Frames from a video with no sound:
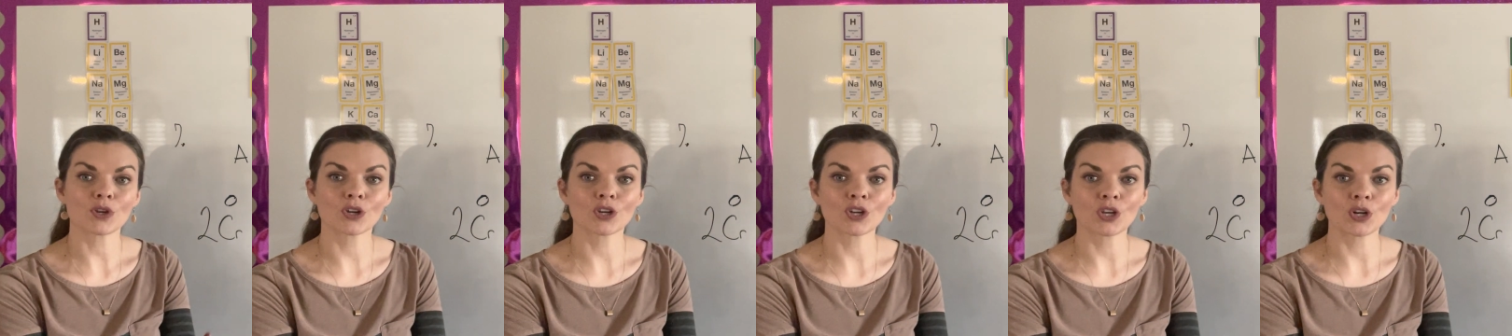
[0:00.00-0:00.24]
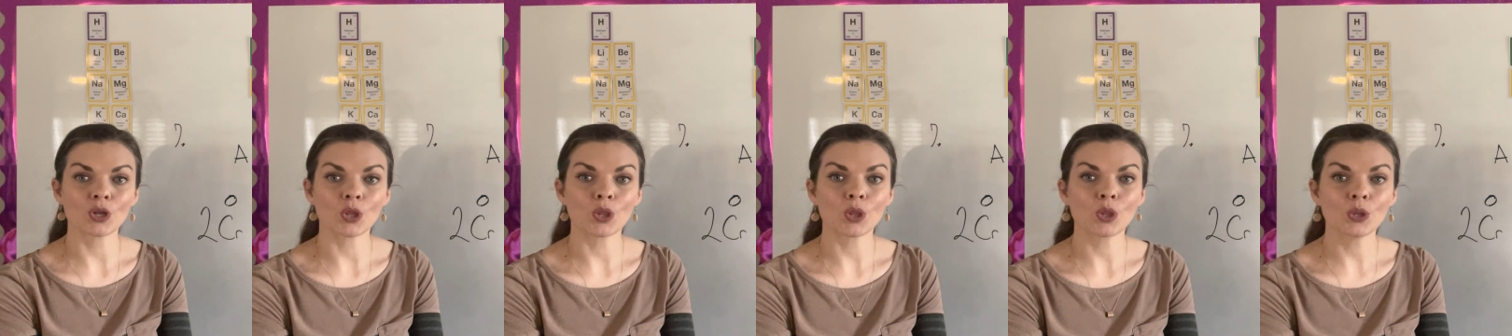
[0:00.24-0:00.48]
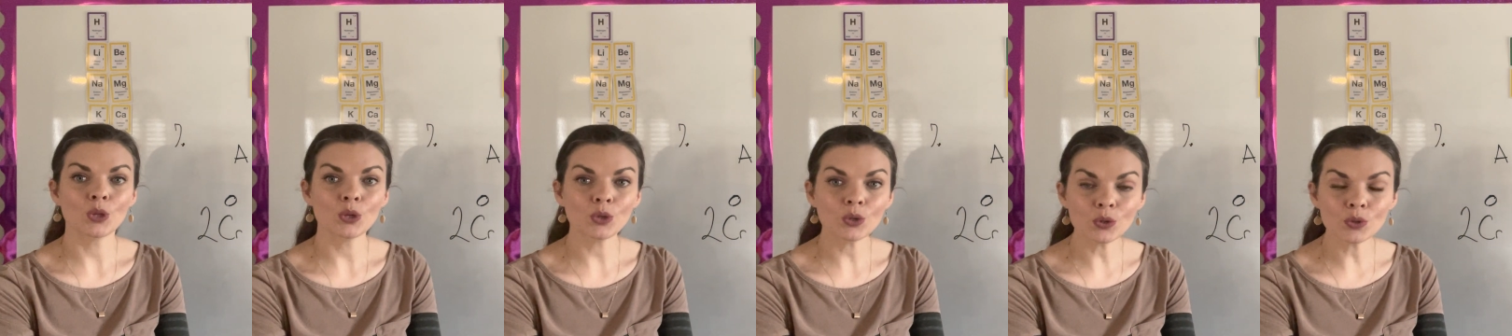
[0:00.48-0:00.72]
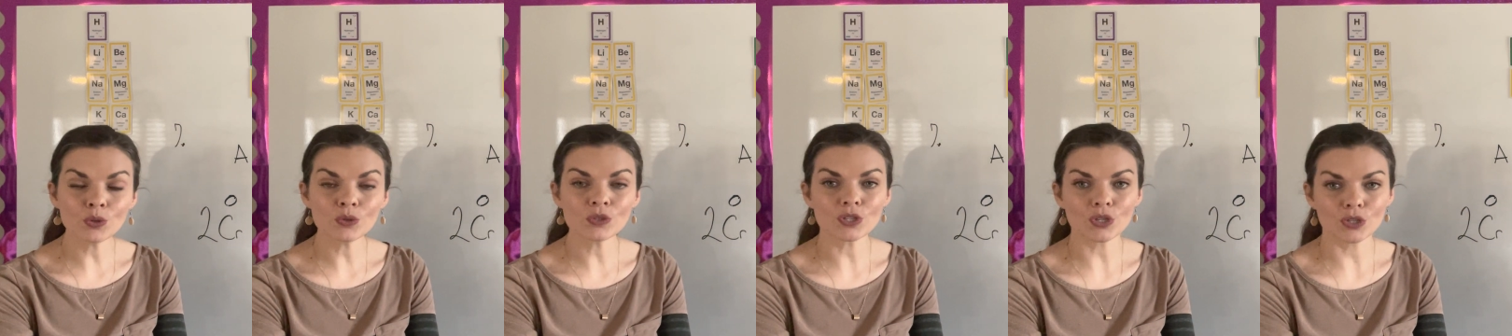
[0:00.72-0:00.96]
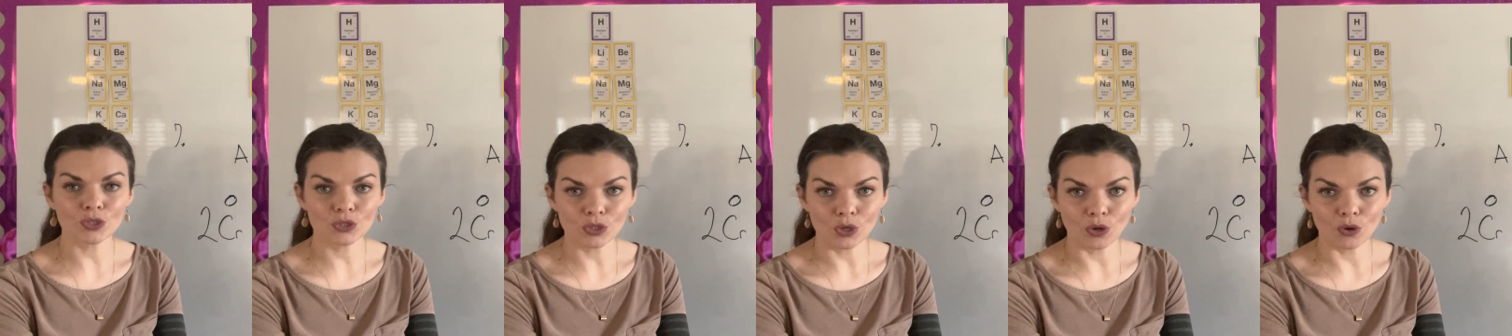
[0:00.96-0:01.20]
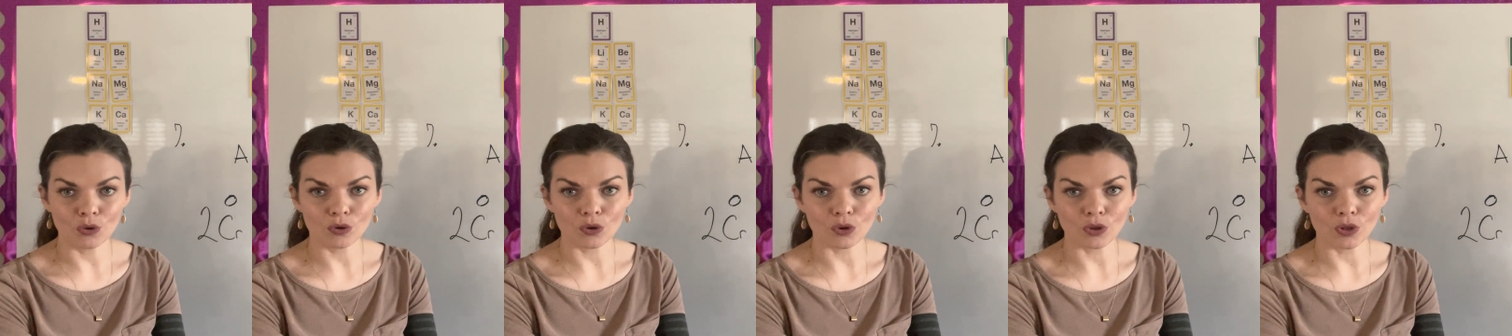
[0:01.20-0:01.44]
are going to lose a
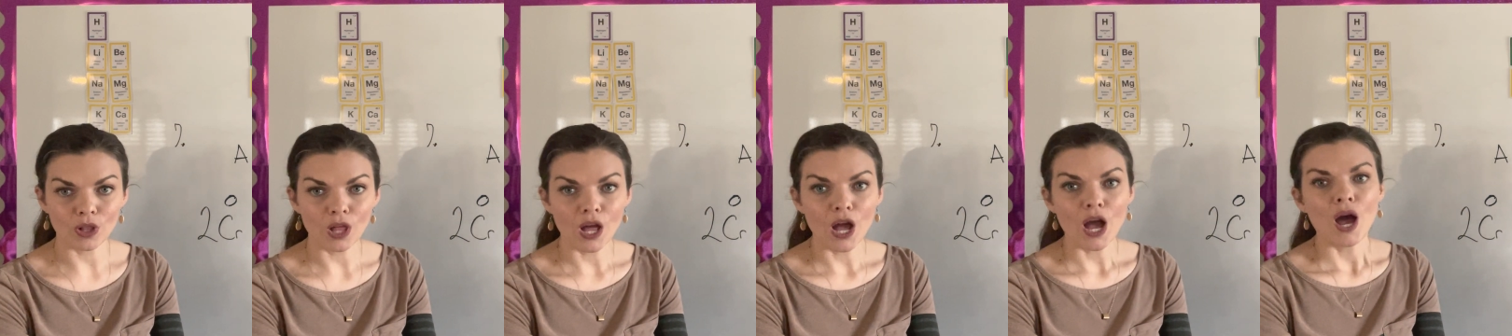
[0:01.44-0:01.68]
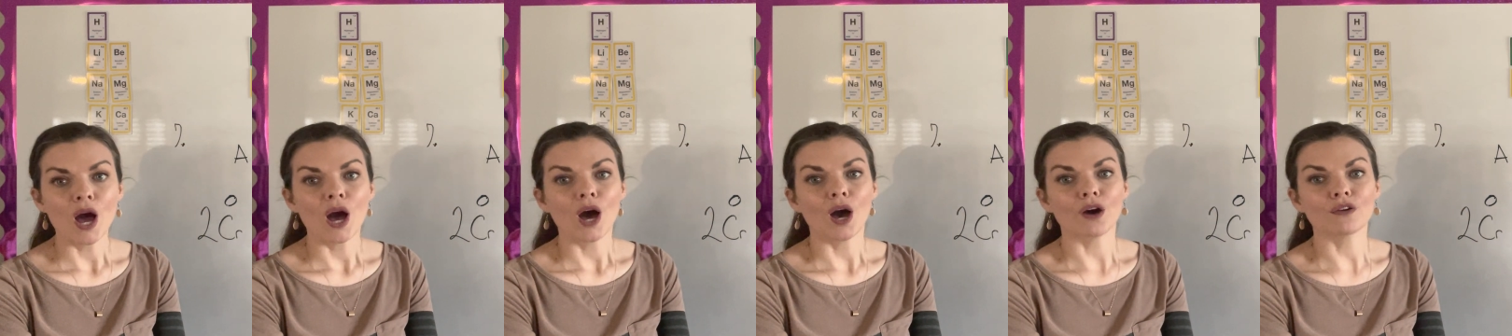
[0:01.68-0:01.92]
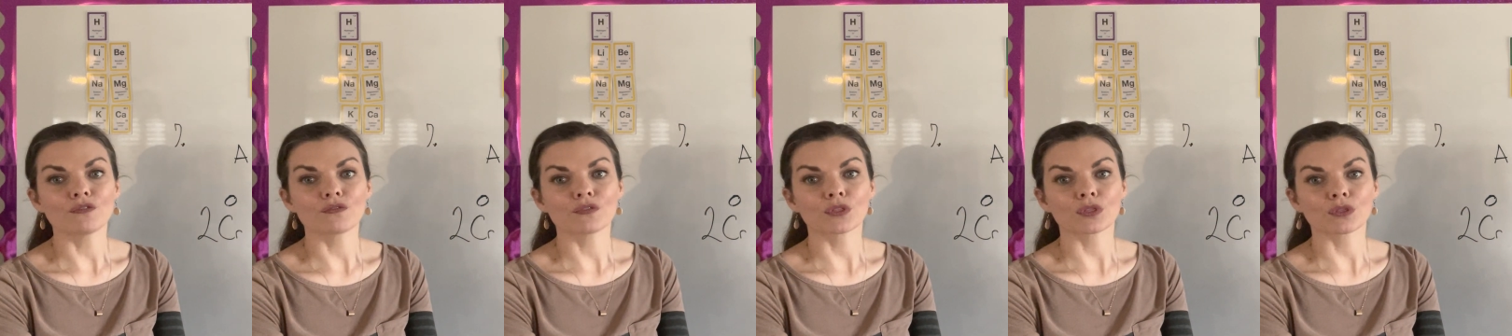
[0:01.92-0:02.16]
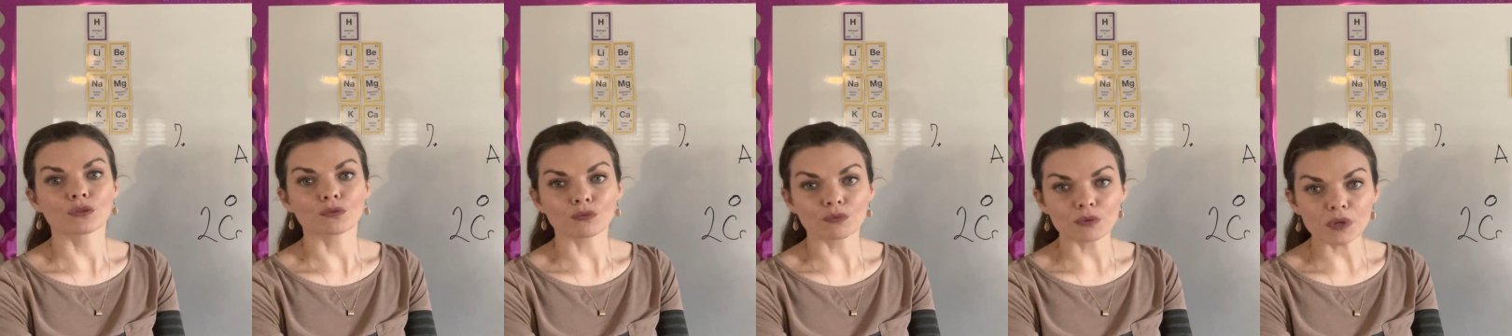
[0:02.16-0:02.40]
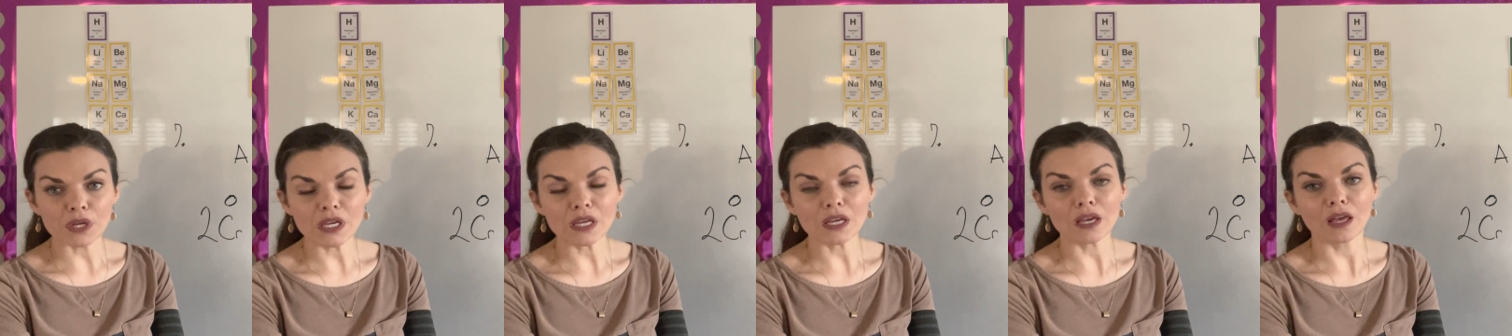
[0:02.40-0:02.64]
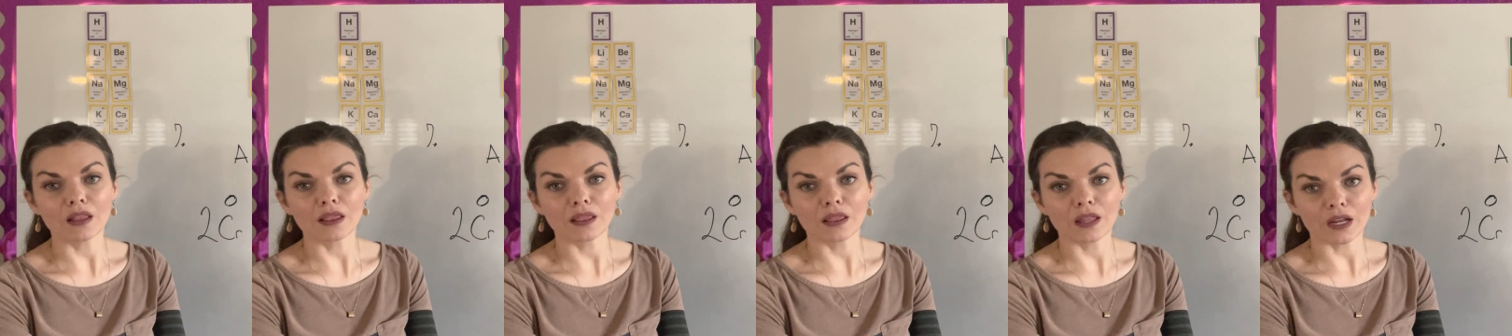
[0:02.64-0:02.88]
total of
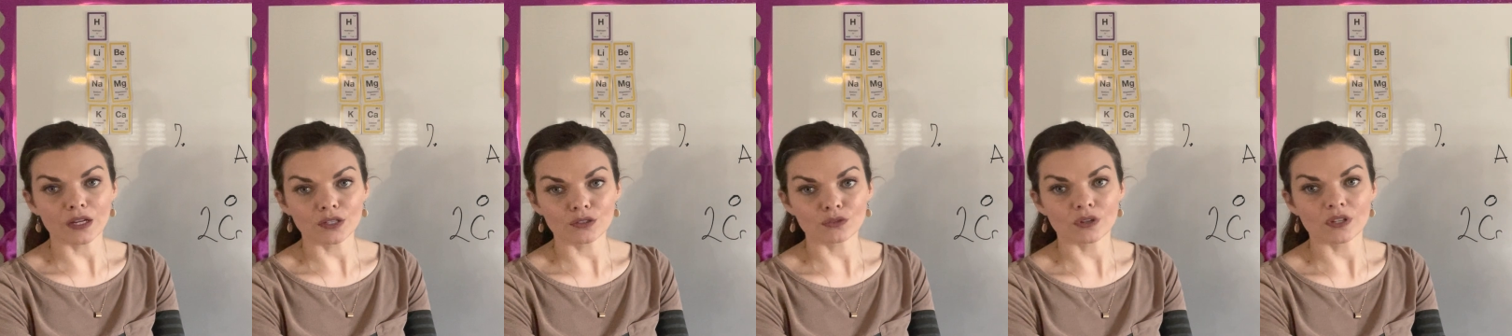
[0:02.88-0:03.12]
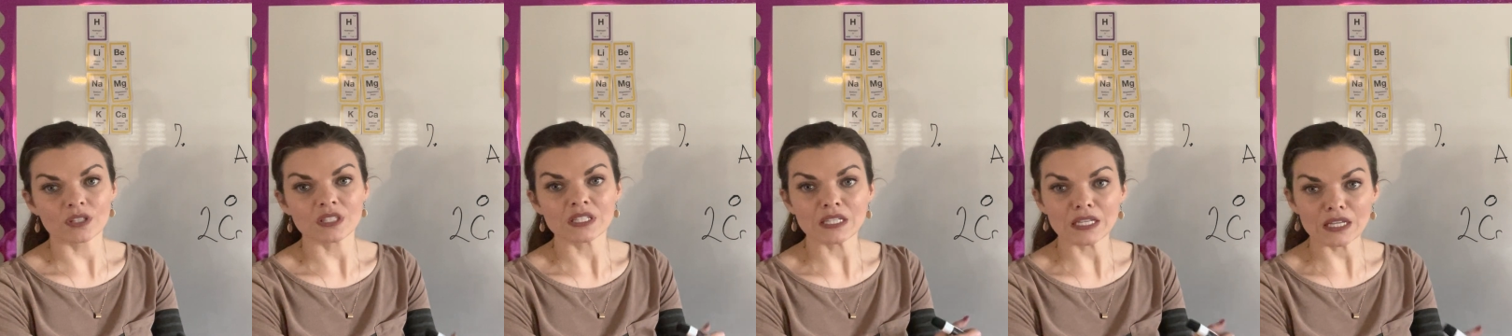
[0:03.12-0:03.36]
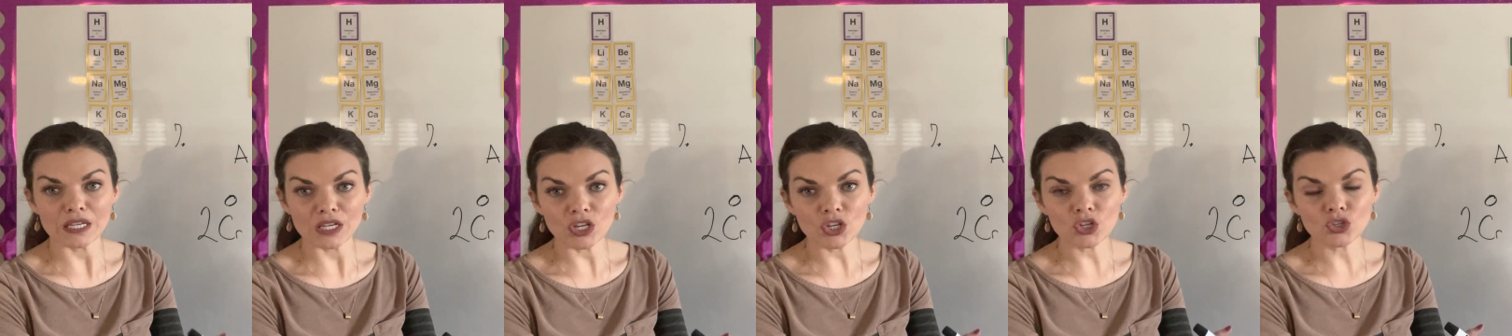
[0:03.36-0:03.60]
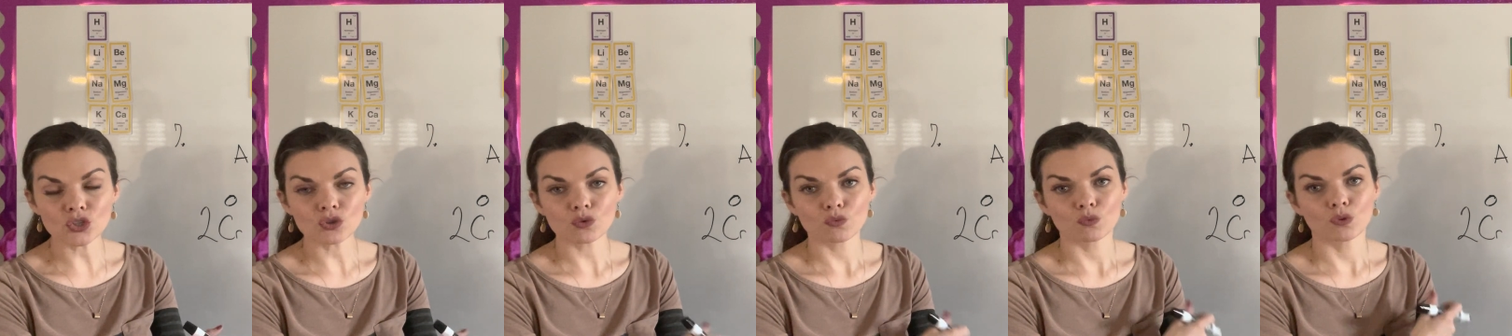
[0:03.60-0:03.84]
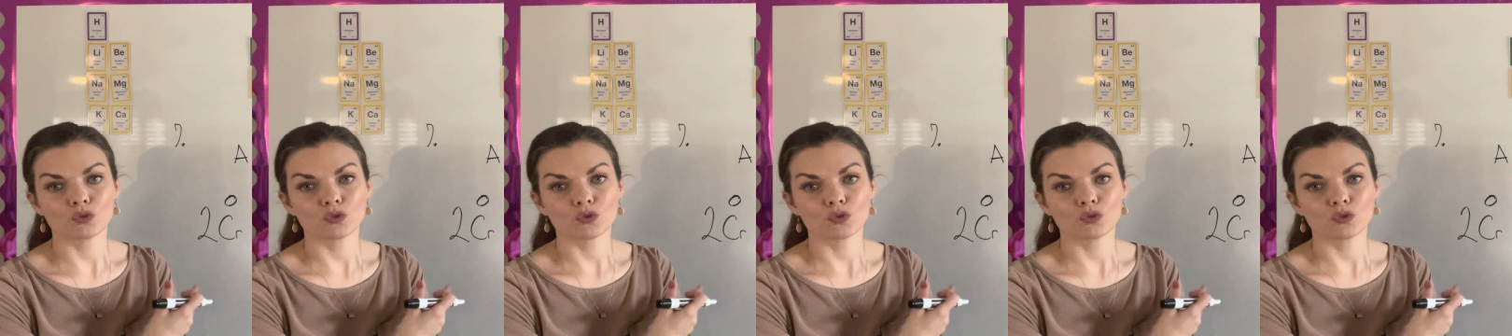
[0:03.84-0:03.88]
three electrons each,